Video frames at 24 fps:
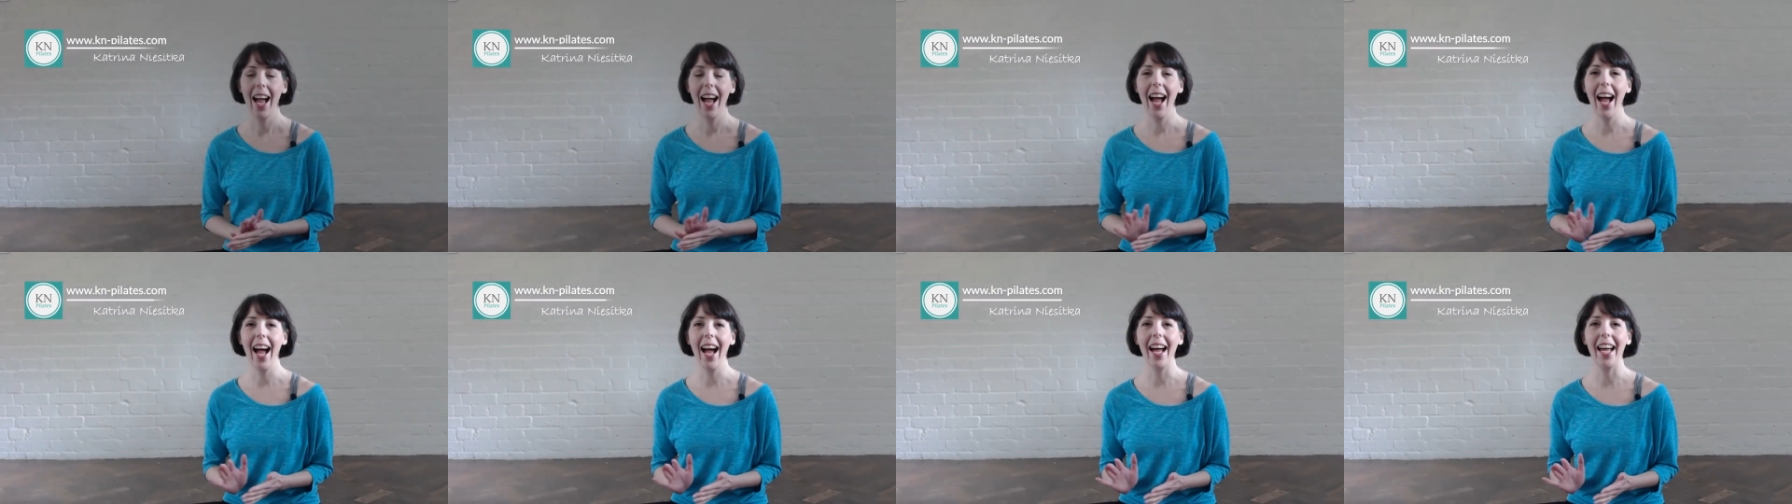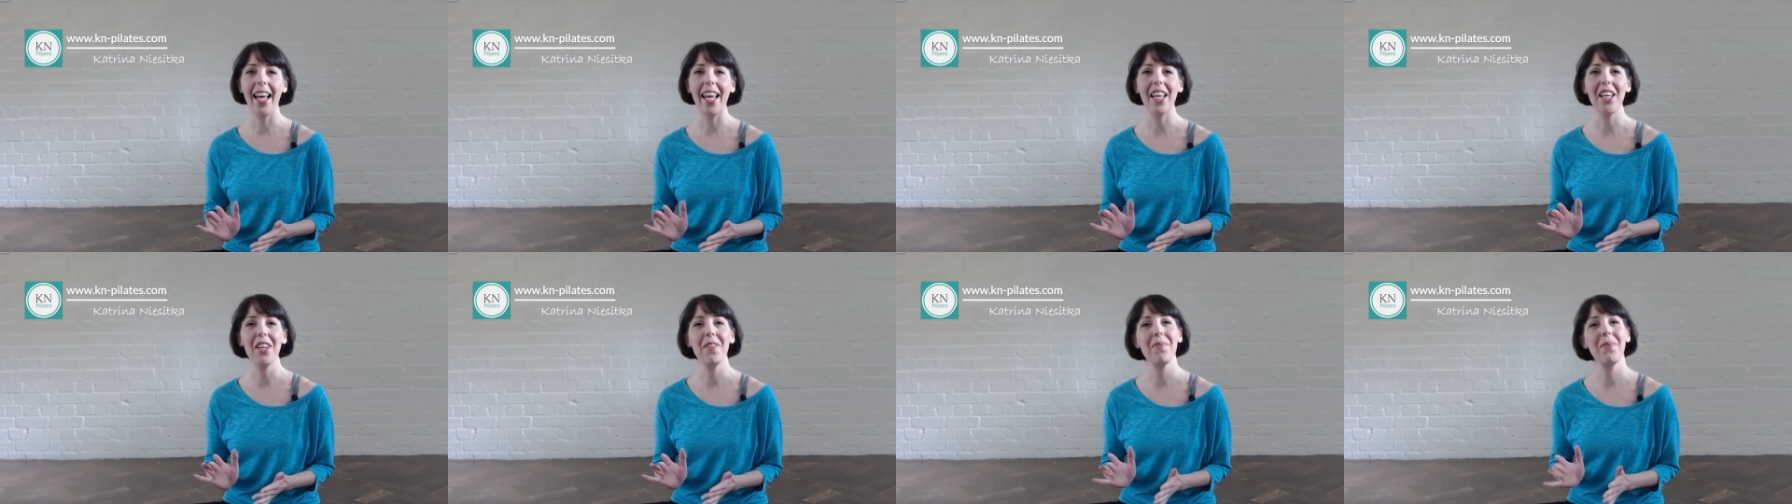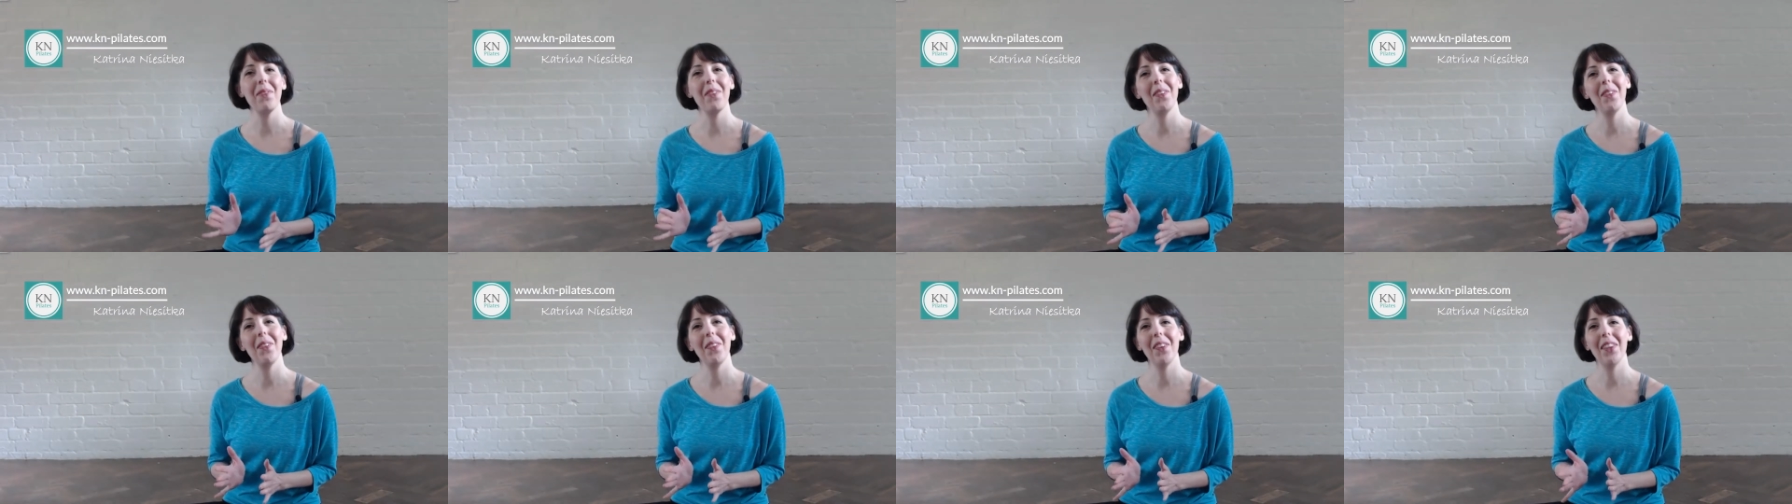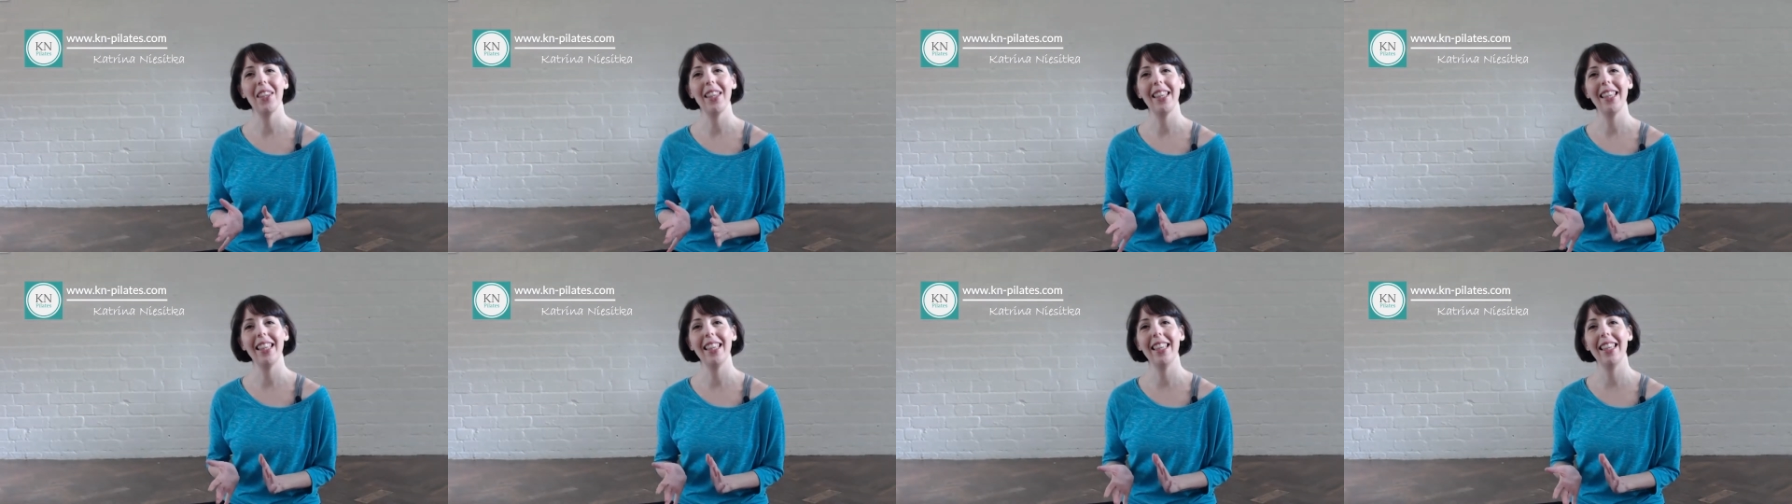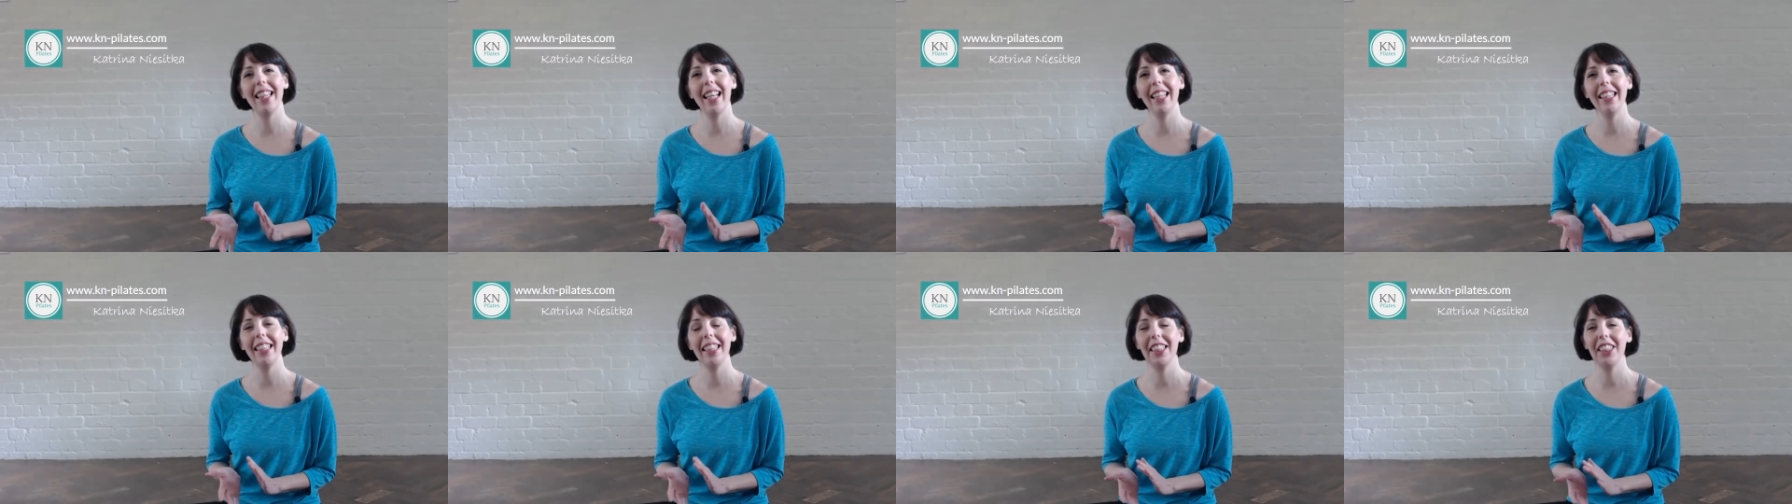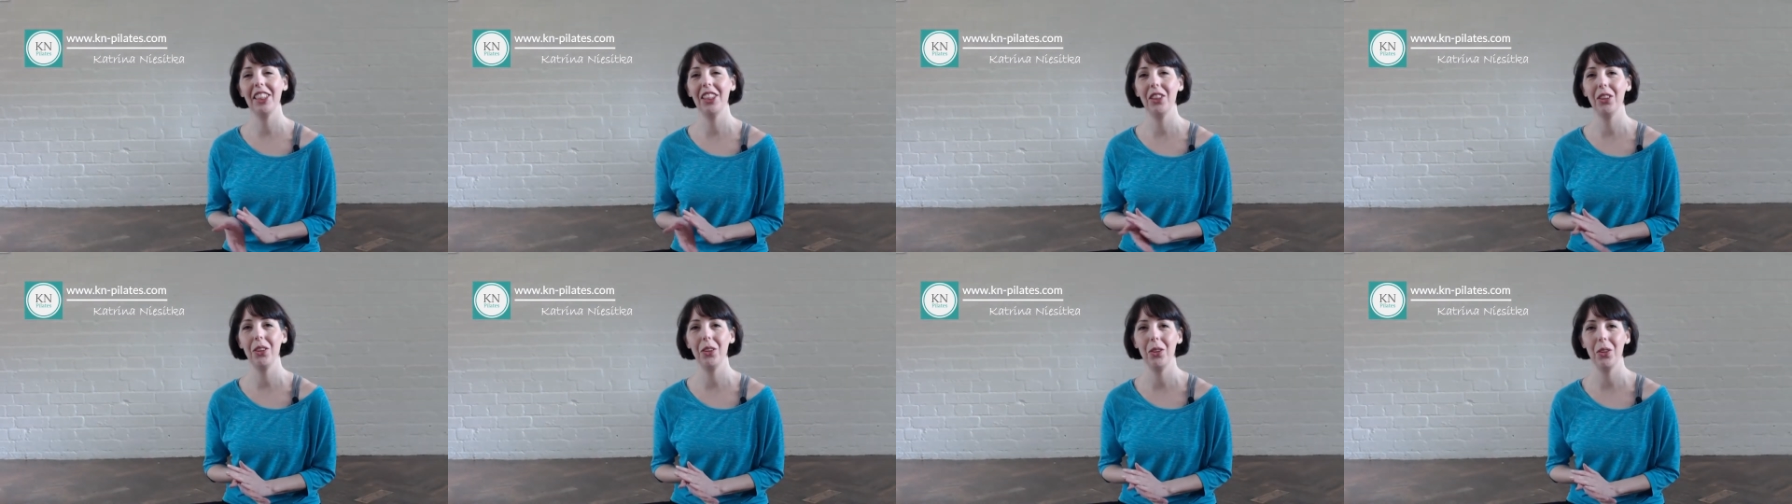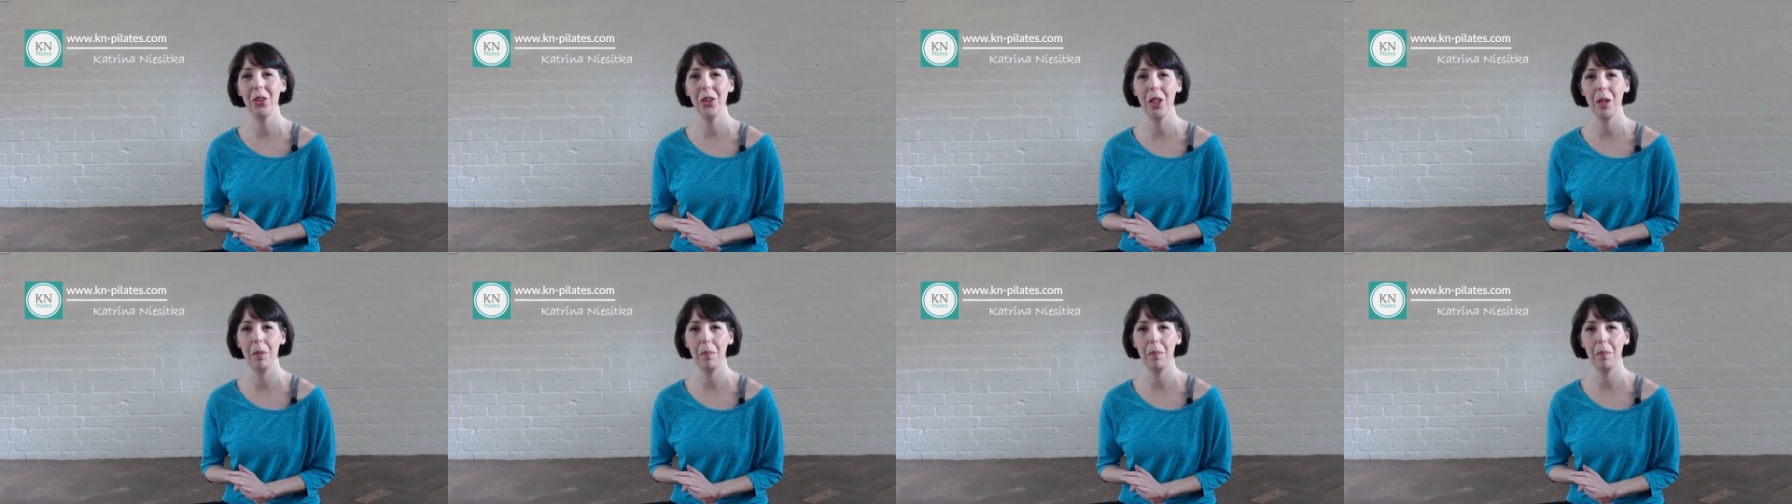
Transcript: Hi, let's talk